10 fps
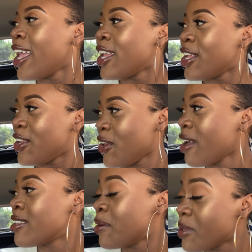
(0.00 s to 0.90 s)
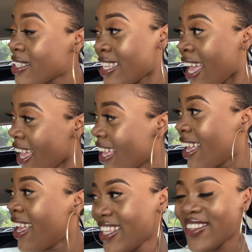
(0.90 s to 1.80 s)
you're late you have something to say
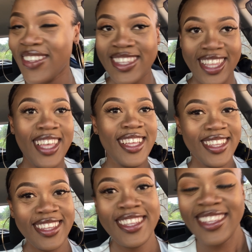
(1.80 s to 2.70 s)
this is supposed to be like